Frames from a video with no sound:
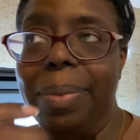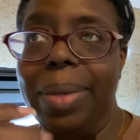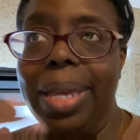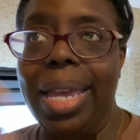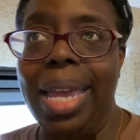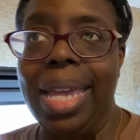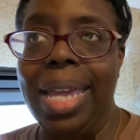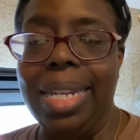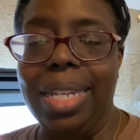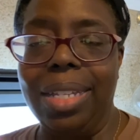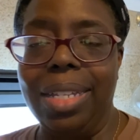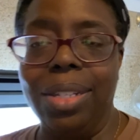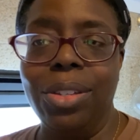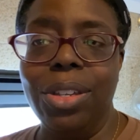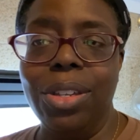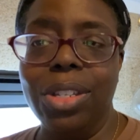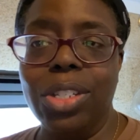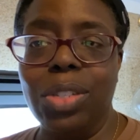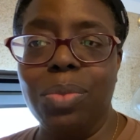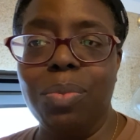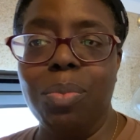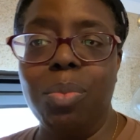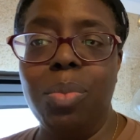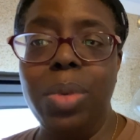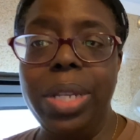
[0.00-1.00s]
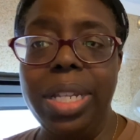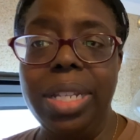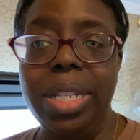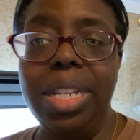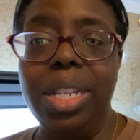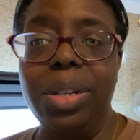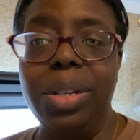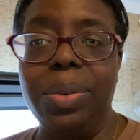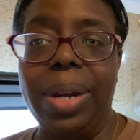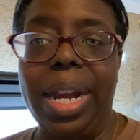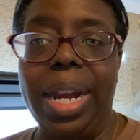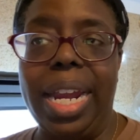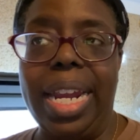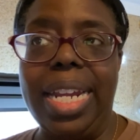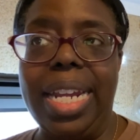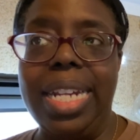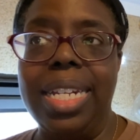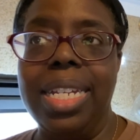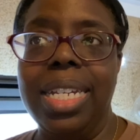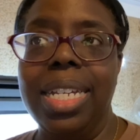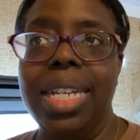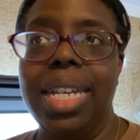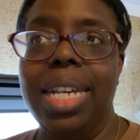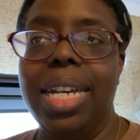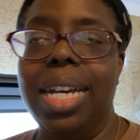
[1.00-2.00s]
And it looks really great.
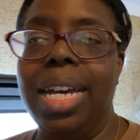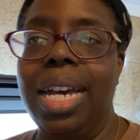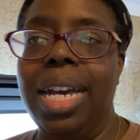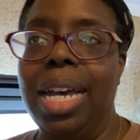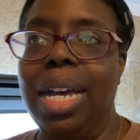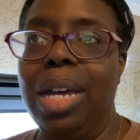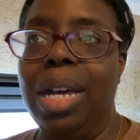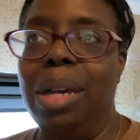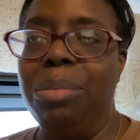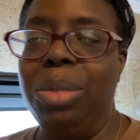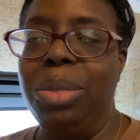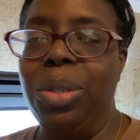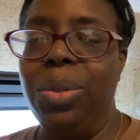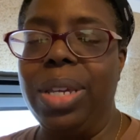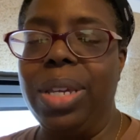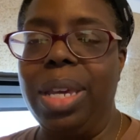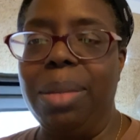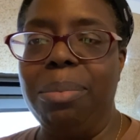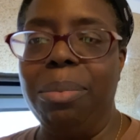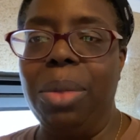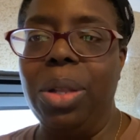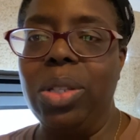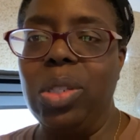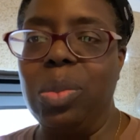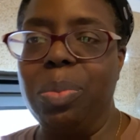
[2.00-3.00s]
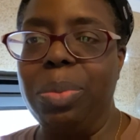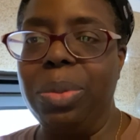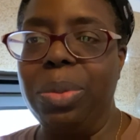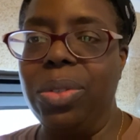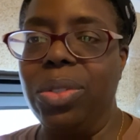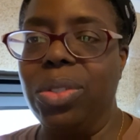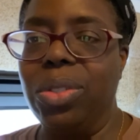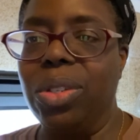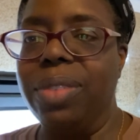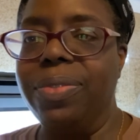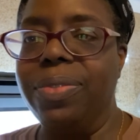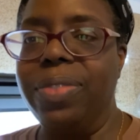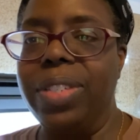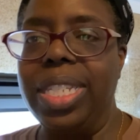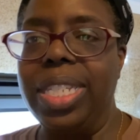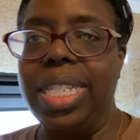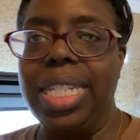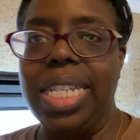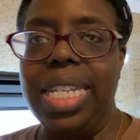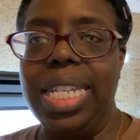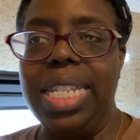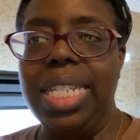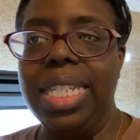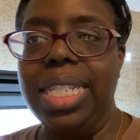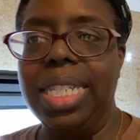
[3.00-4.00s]
Um, you get multiple
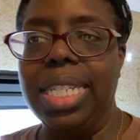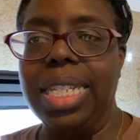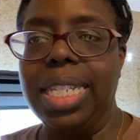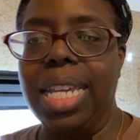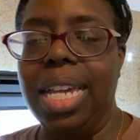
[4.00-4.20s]
surfaces.